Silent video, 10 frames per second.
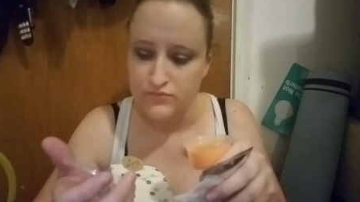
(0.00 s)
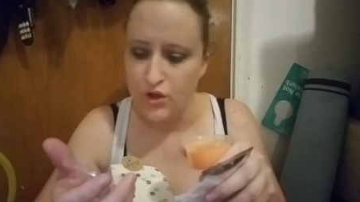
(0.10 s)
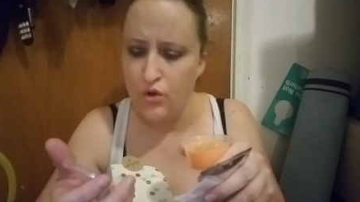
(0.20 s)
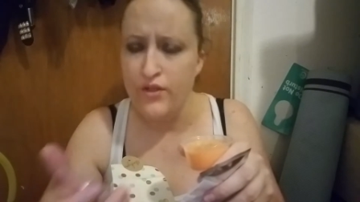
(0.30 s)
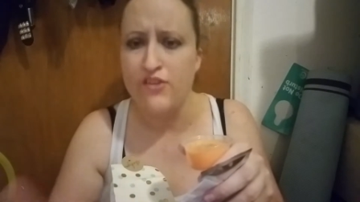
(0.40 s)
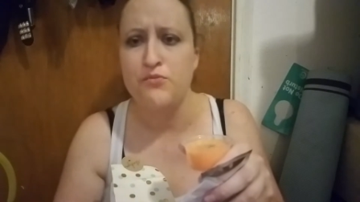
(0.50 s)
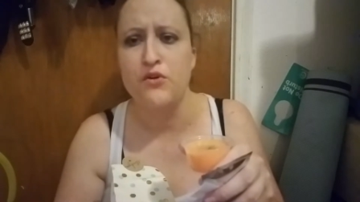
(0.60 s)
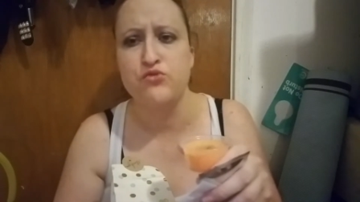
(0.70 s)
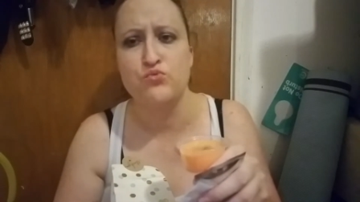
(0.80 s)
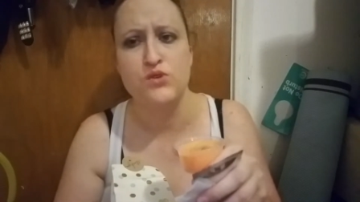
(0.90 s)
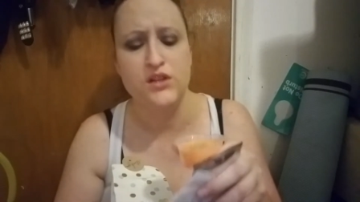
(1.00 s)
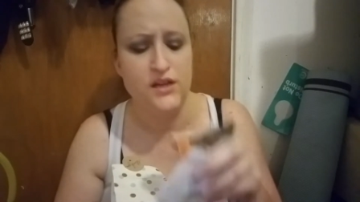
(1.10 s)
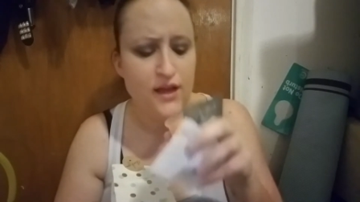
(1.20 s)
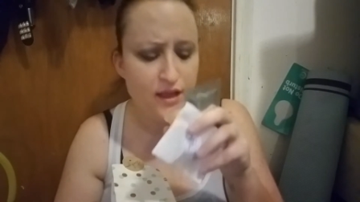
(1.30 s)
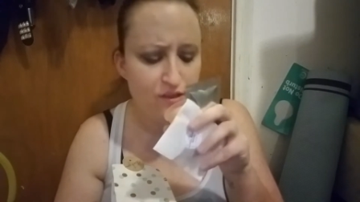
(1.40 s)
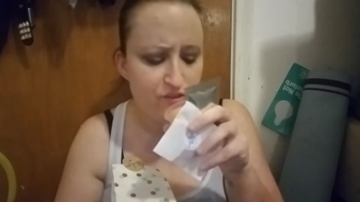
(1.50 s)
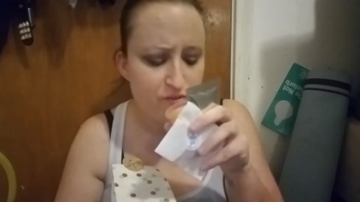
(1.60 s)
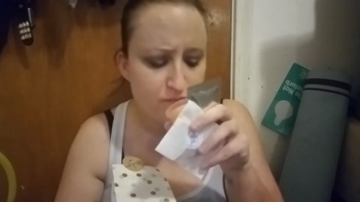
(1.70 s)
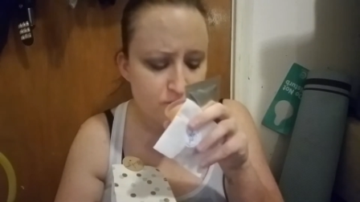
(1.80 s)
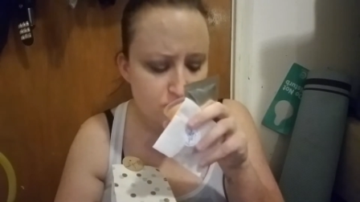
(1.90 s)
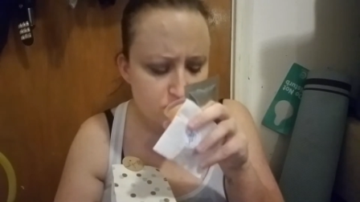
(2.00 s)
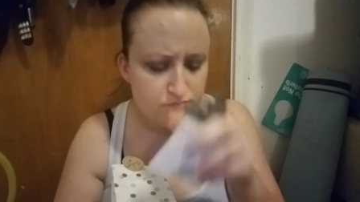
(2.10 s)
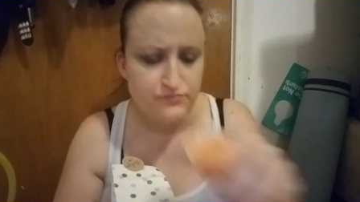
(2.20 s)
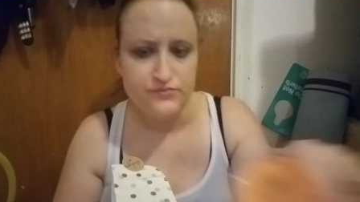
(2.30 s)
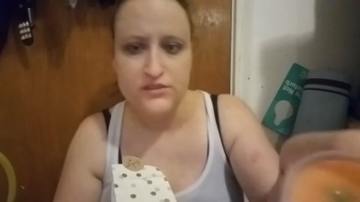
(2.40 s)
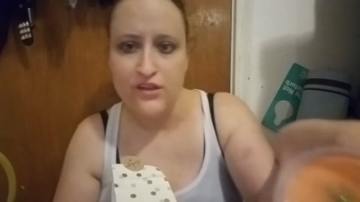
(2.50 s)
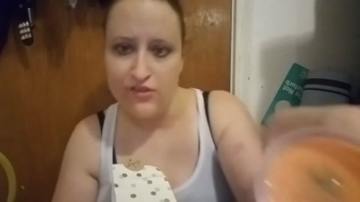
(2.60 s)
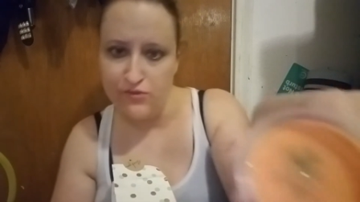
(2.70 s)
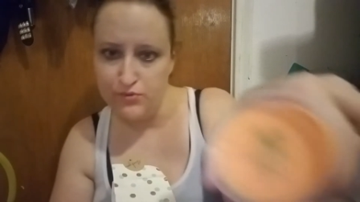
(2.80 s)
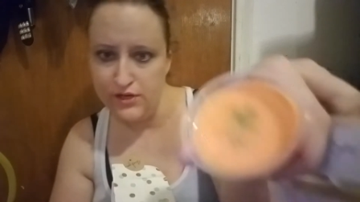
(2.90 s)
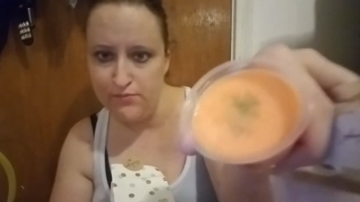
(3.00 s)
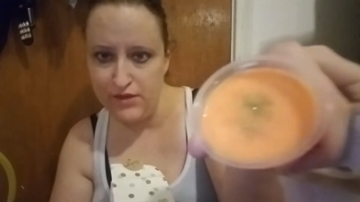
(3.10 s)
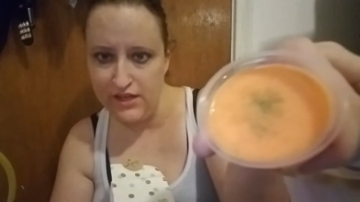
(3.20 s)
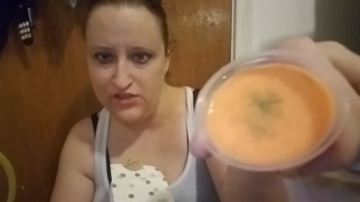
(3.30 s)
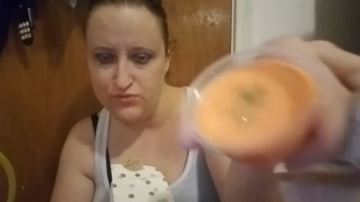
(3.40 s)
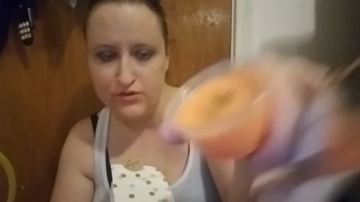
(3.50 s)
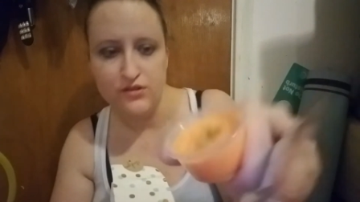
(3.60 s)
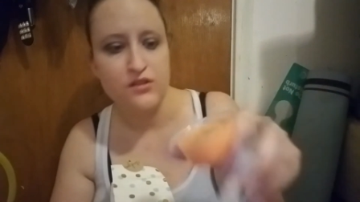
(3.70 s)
Oh, that smells really nice. And it's this pretty peach with